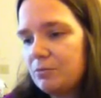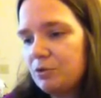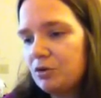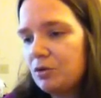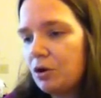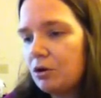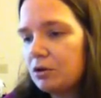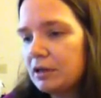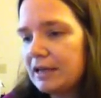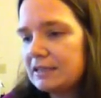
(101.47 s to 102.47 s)
on
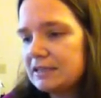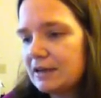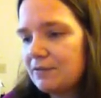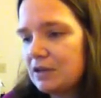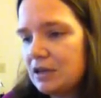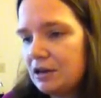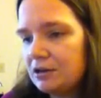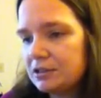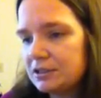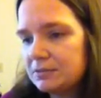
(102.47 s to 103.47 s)
parole in seven
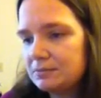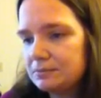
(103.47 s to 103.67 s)
years.